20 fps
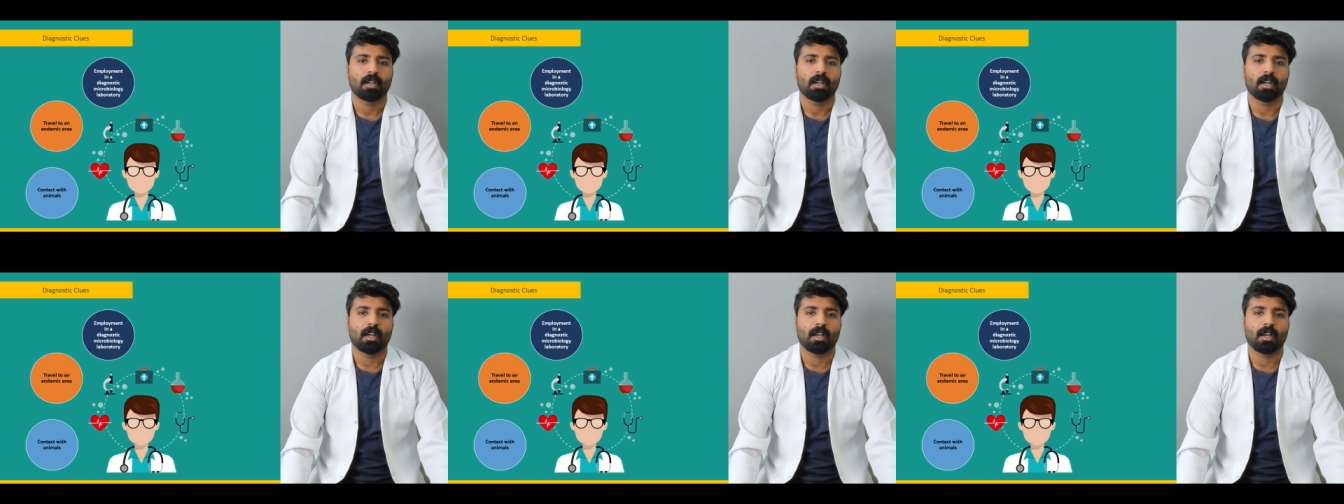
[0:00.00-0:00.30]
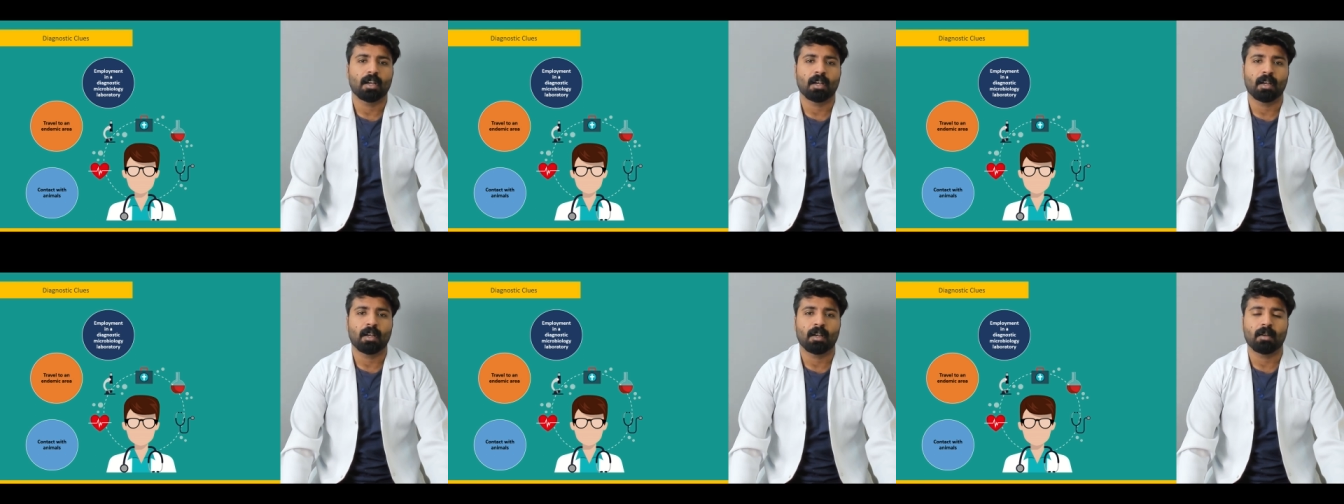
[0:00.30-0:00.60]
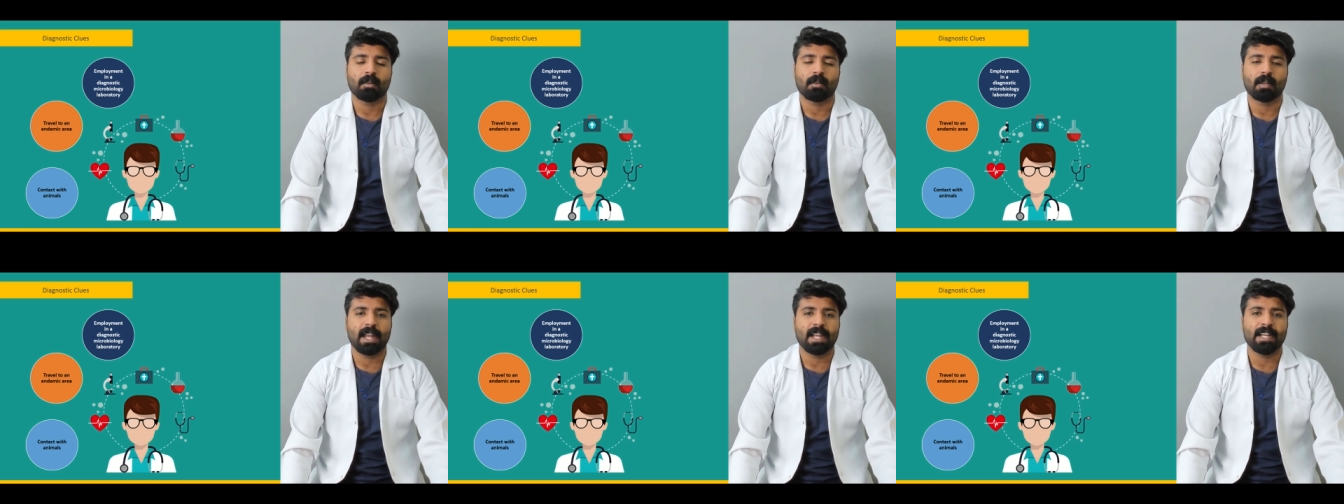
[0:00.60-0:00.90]

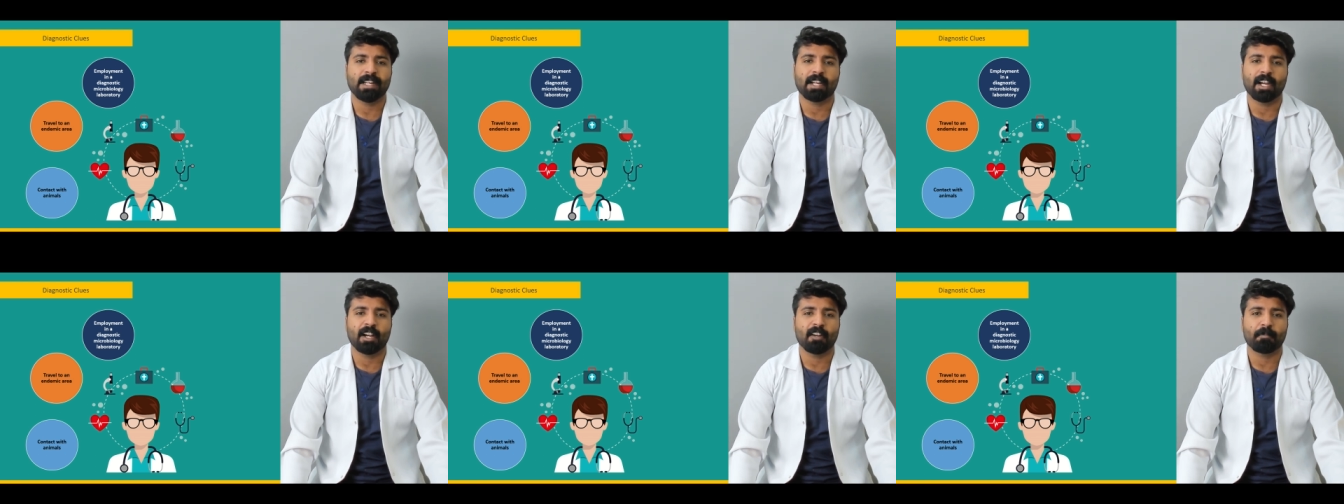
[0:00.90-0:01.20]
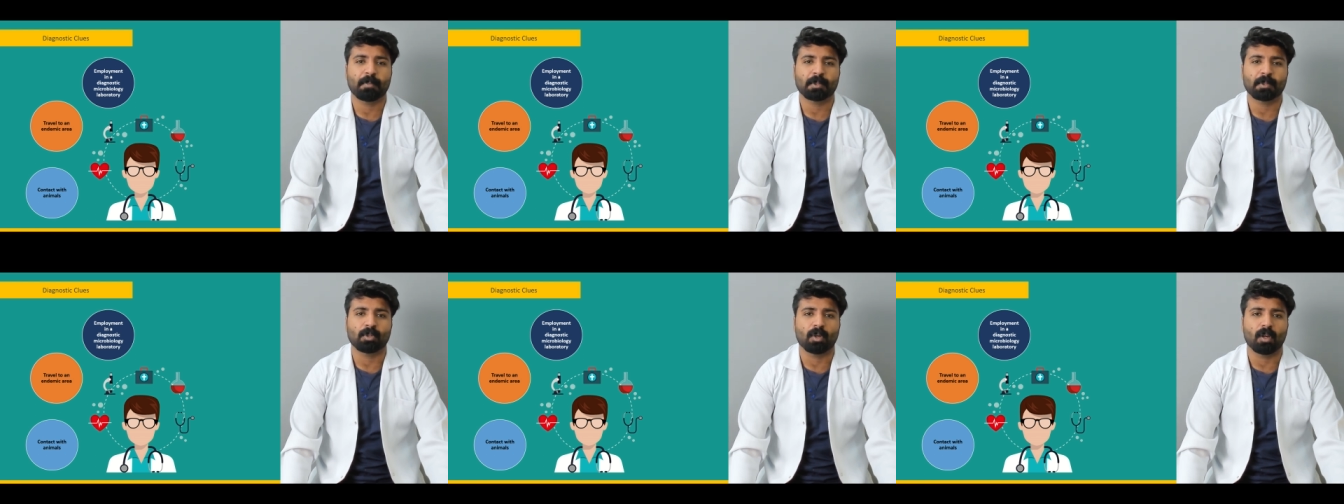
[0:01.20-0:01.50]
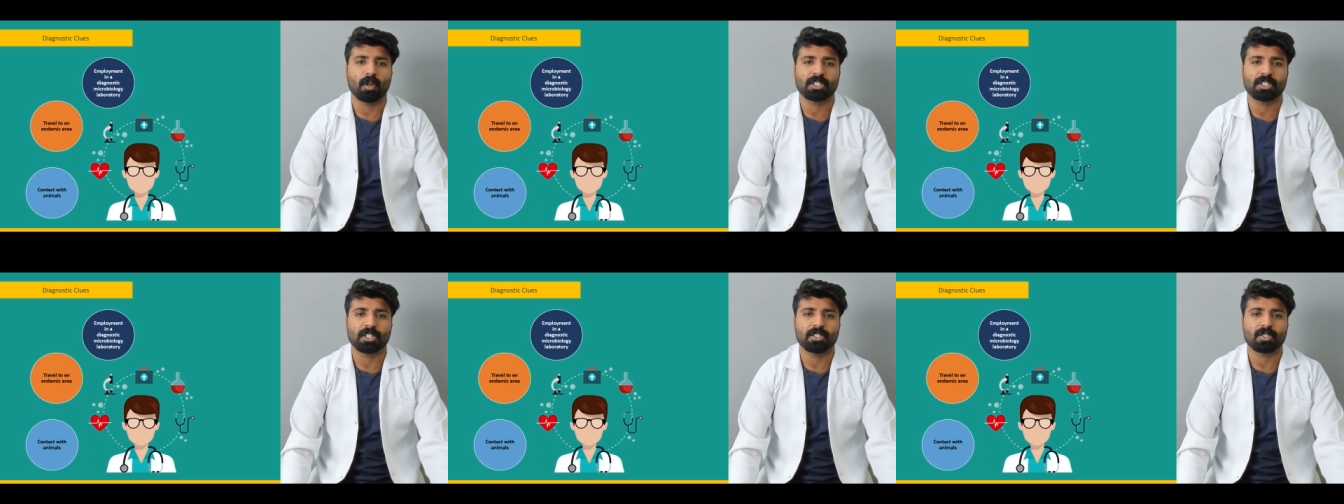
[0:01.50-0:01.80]
uh, any kind of
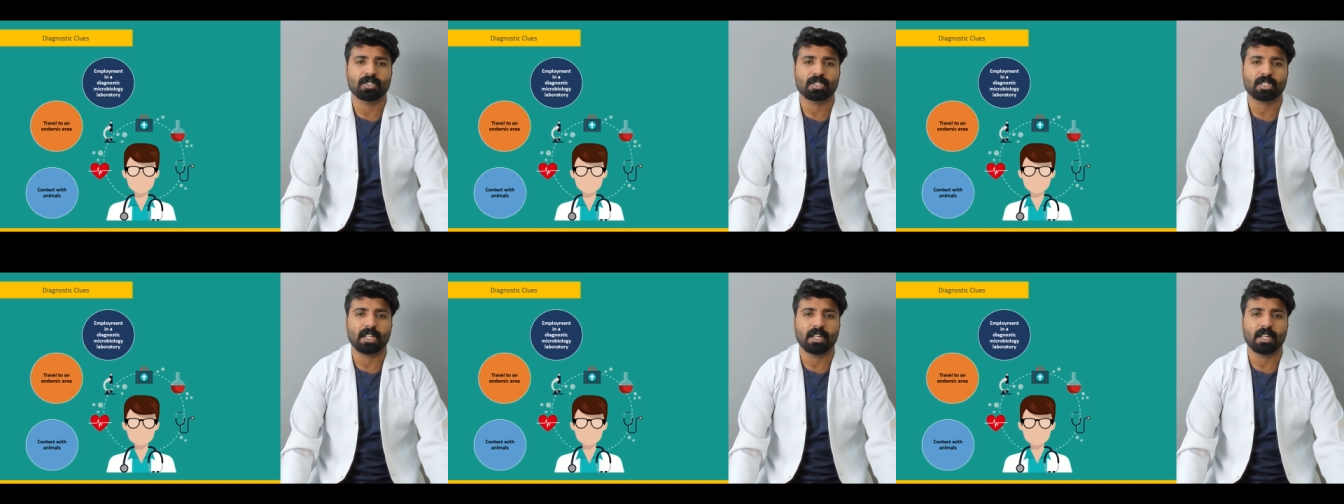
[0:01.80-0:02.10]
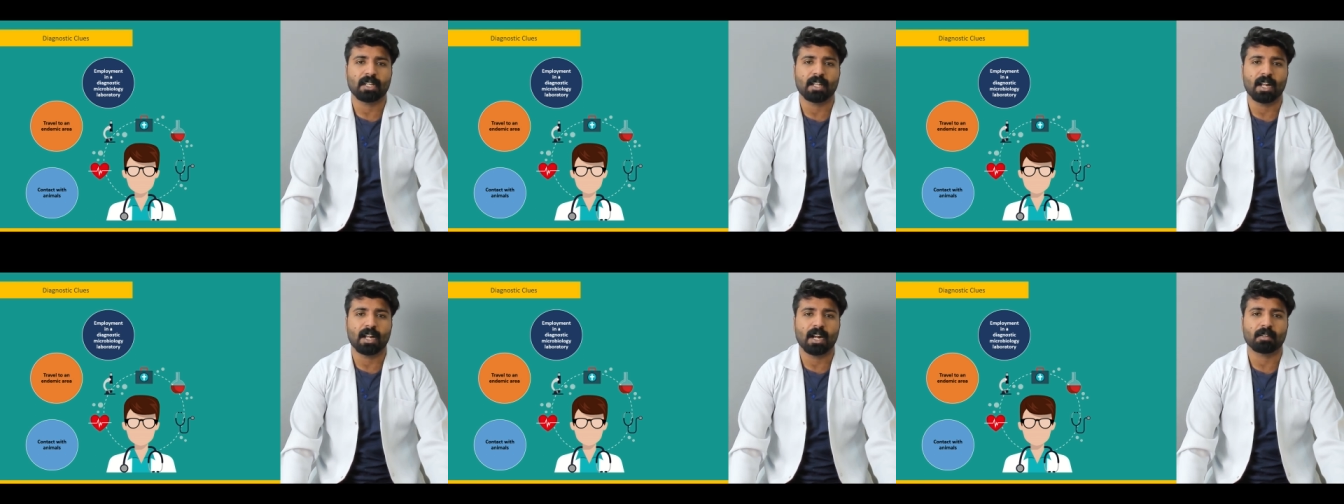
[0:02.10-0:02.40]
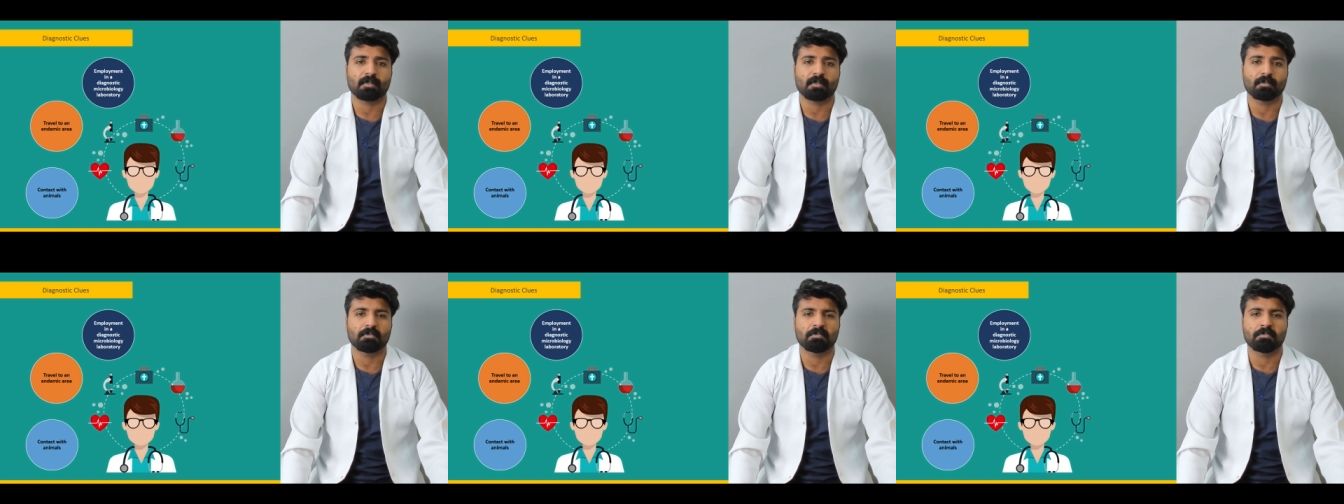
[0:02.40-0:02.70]
pathology in your skin
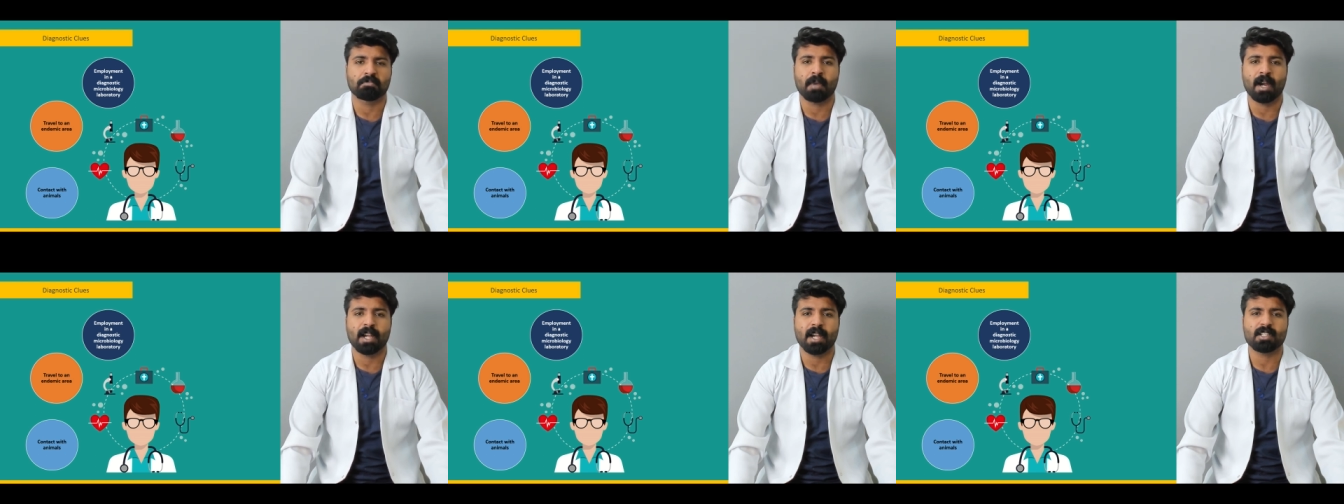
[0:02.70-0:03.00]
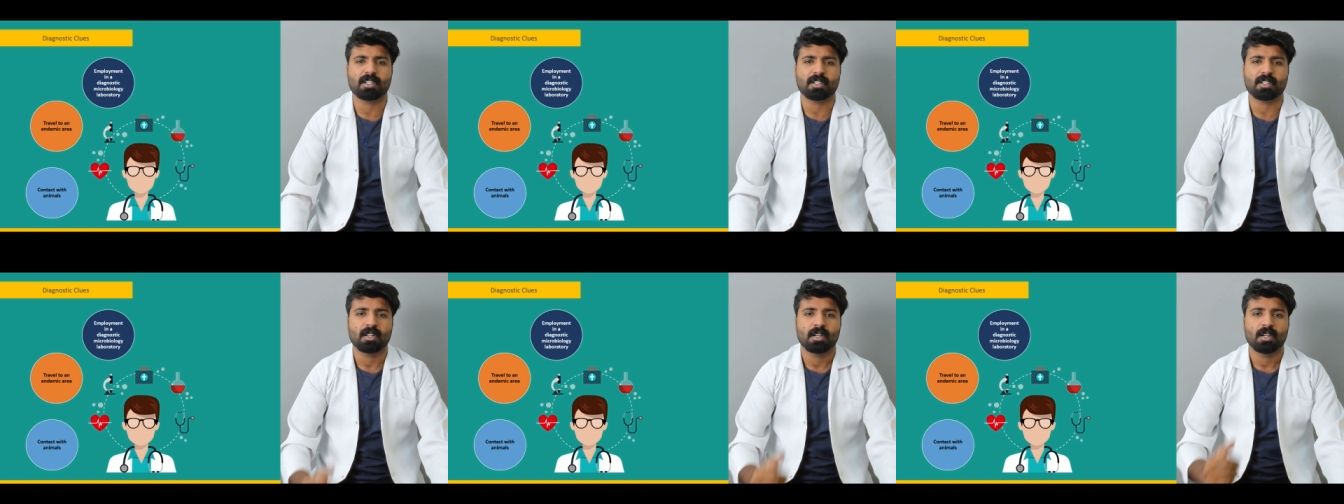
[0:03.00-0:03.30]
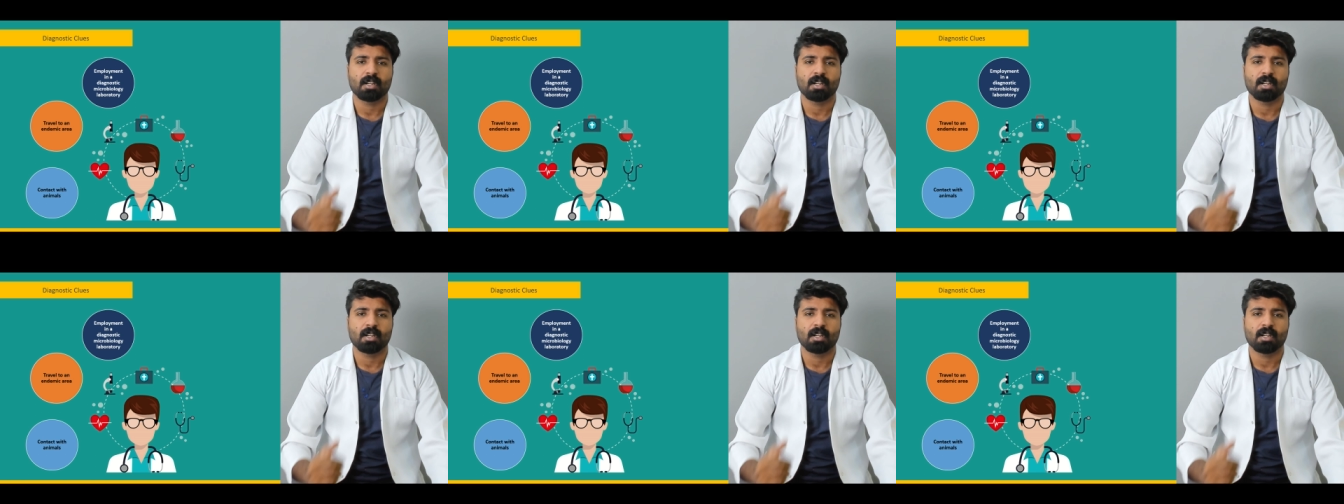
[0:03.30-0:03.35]
that might